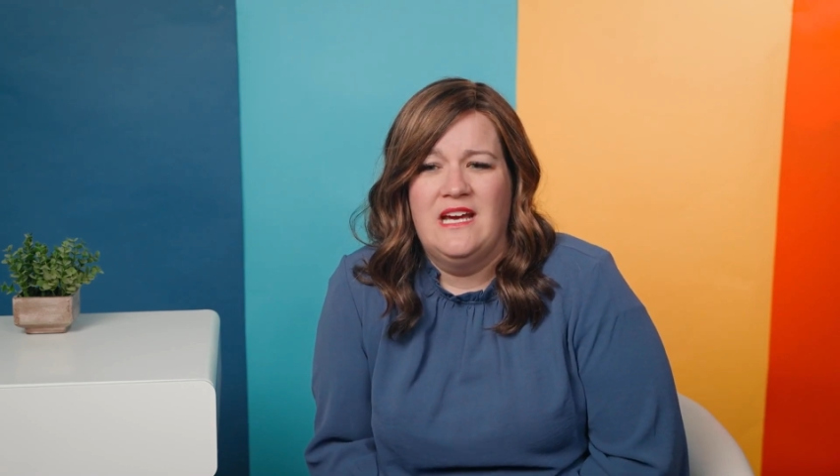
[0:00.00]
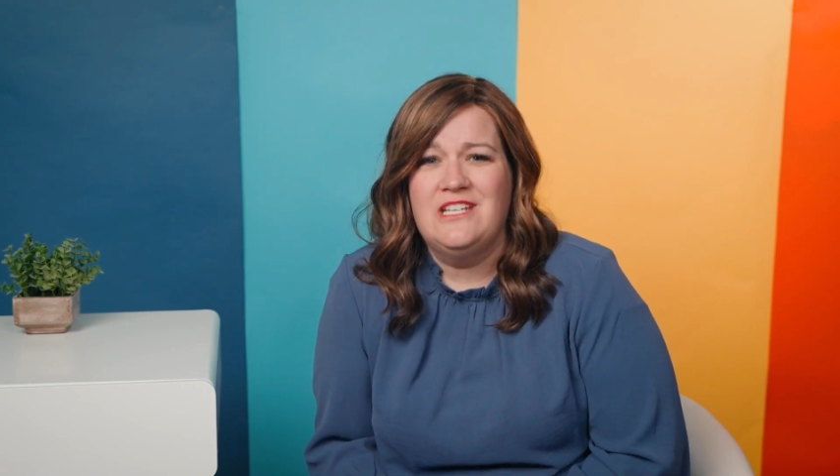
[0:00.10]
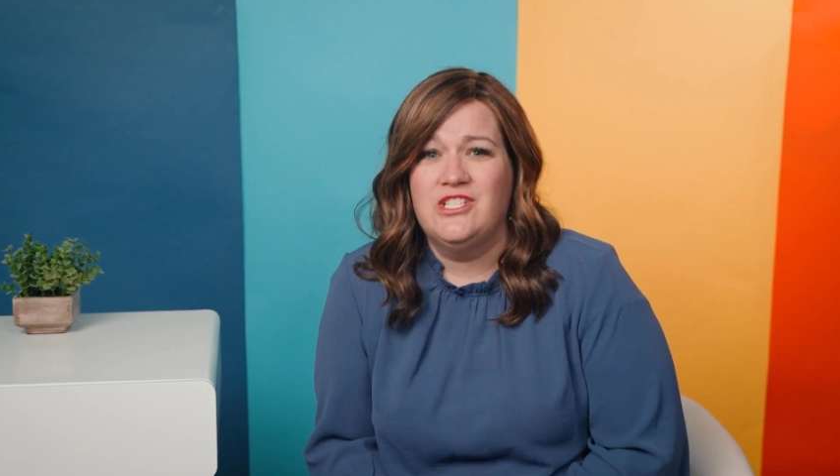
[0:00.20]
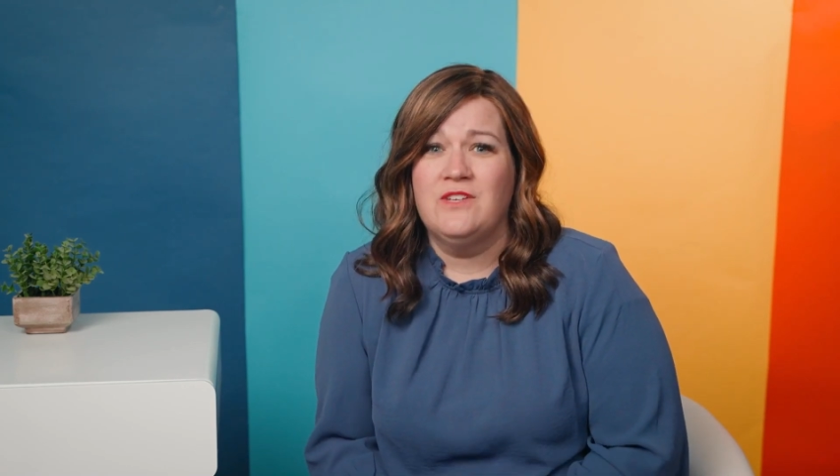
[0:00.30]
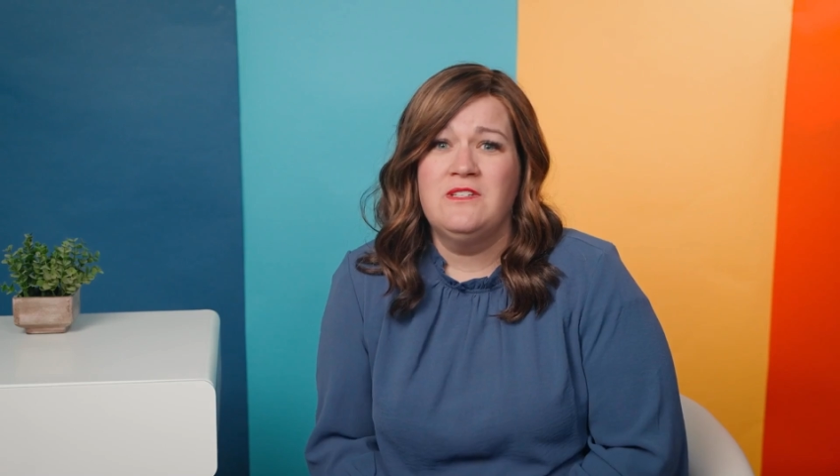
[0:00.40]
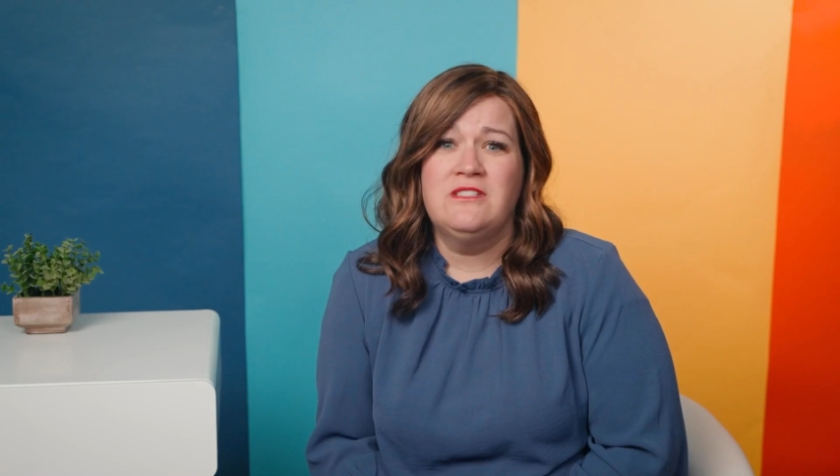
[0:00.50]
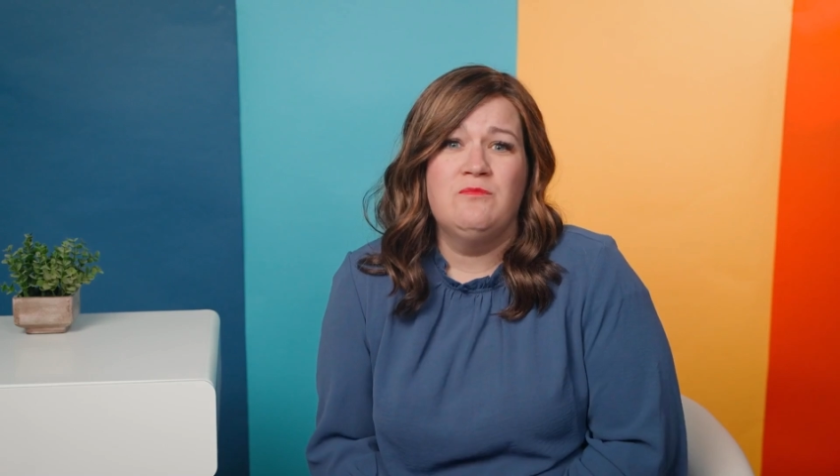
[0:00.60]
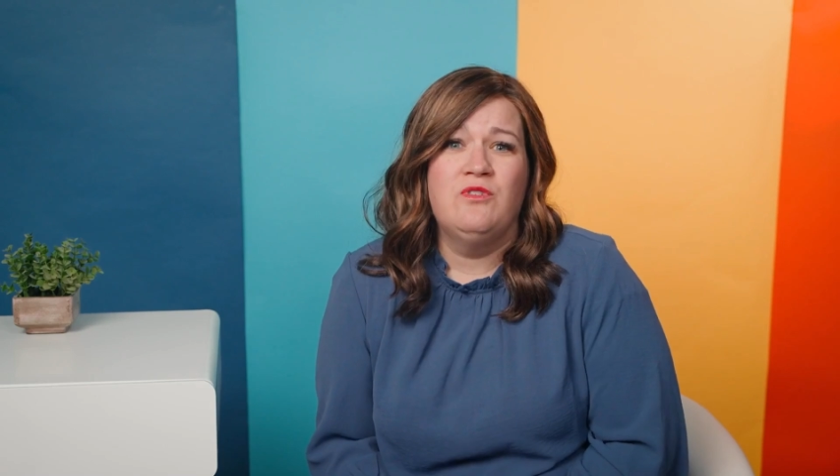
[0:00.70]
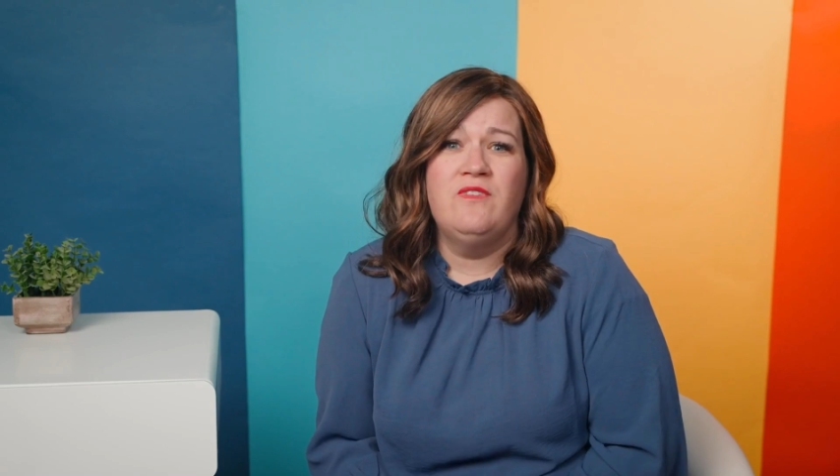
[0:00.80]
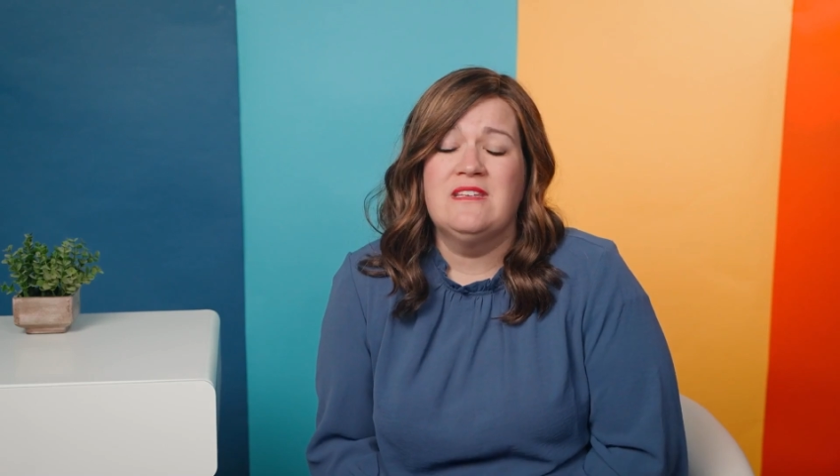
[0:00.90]
I shifted to
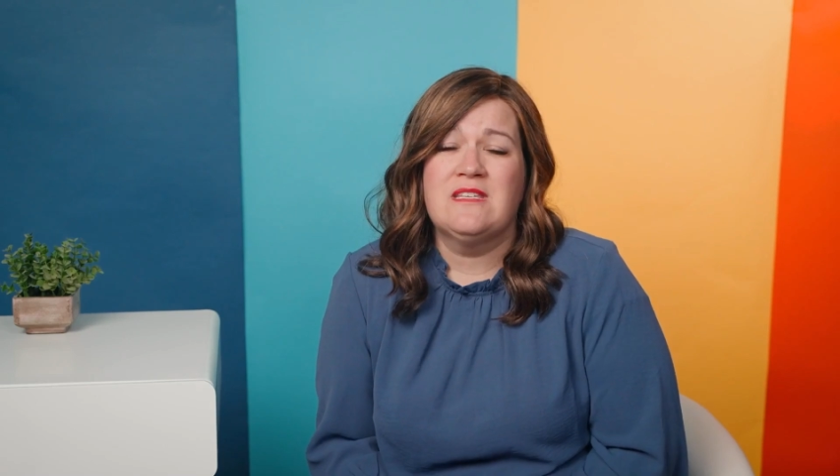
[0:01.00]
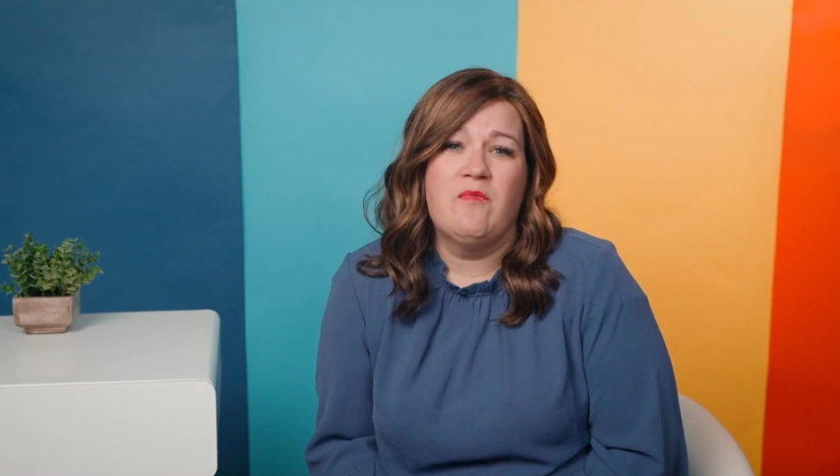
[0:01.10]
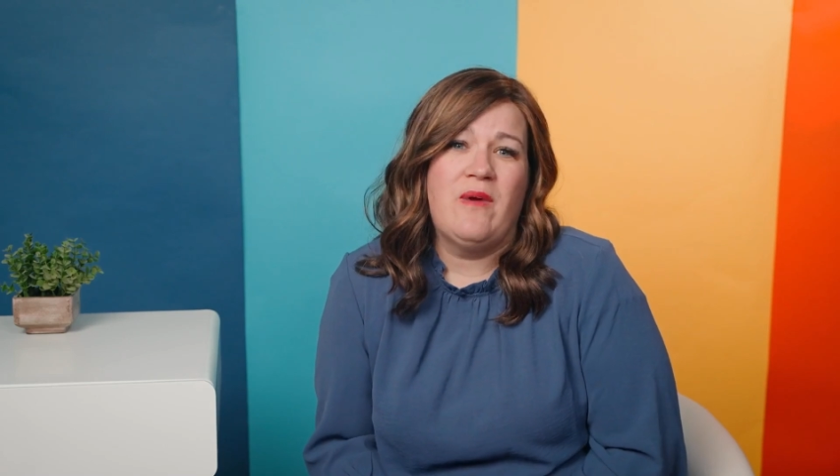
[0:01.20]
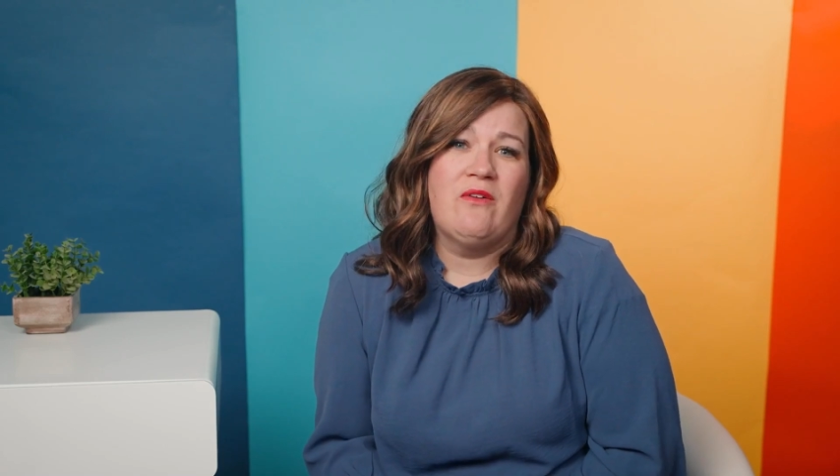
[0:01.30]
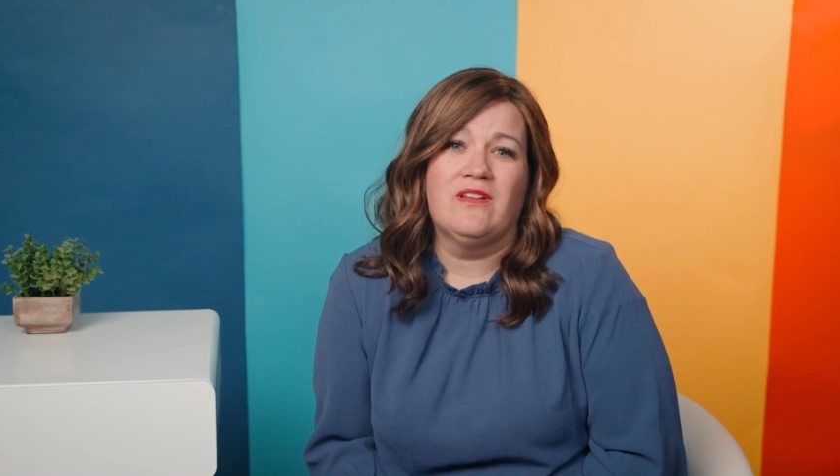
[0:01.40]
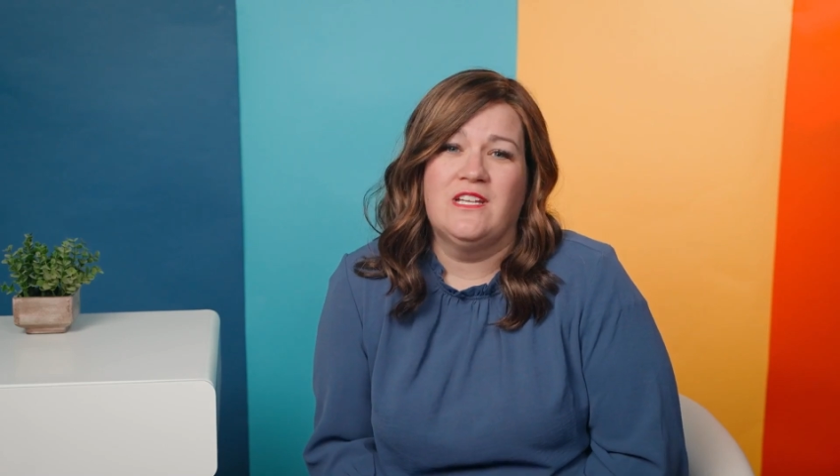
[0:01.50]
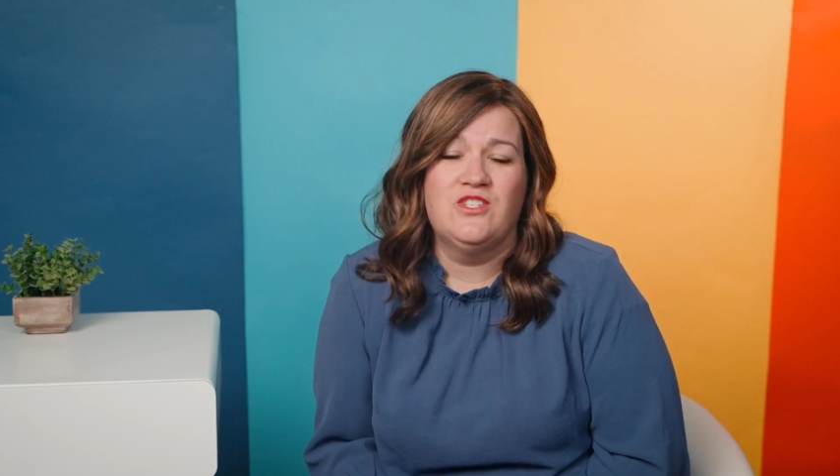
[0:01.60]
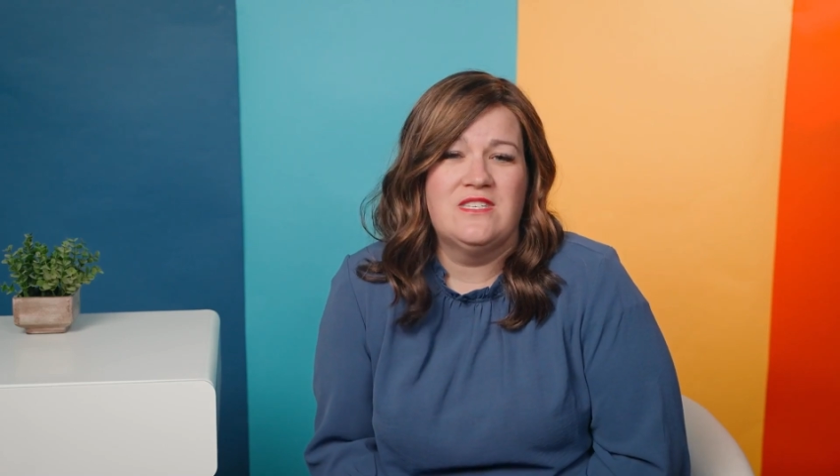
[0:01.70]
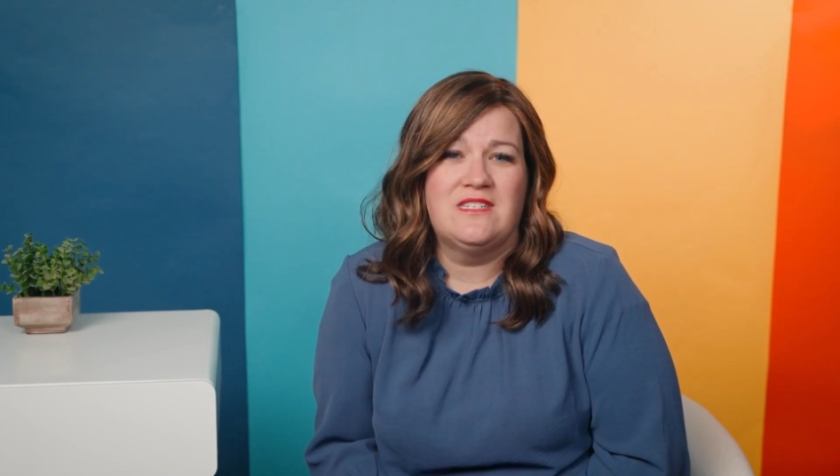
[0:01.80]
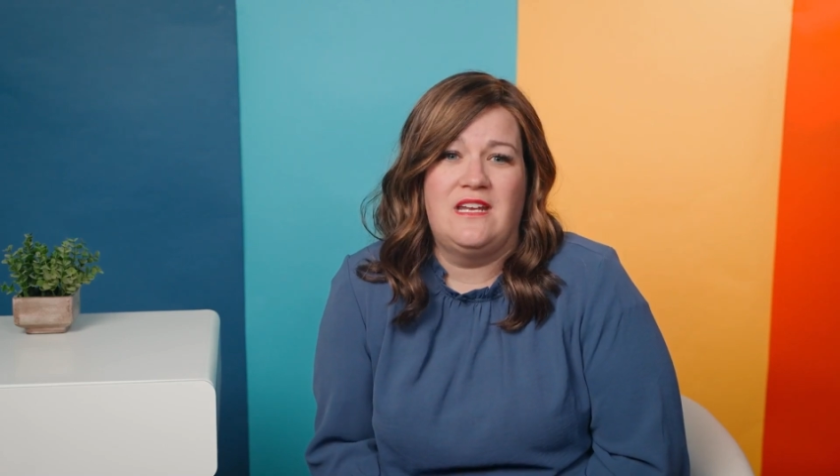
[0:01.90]
moving some of my
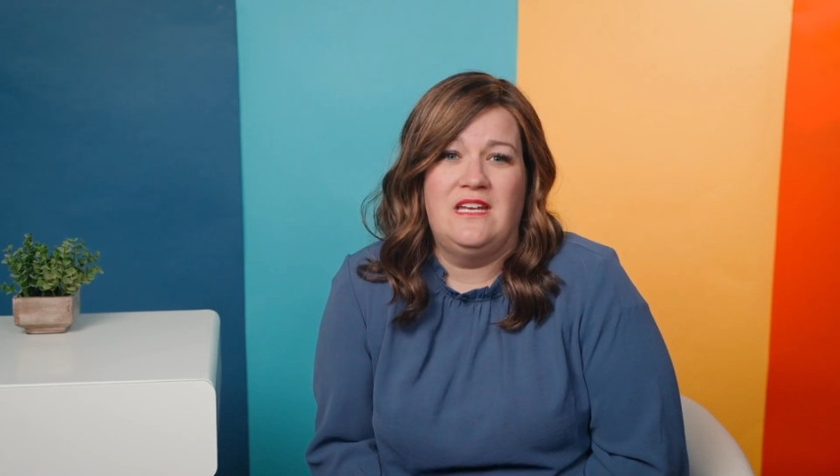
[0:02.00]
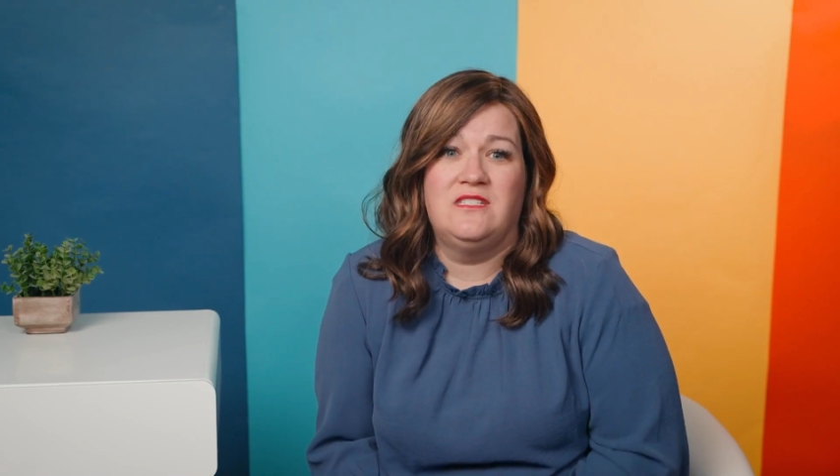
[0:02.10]
religious study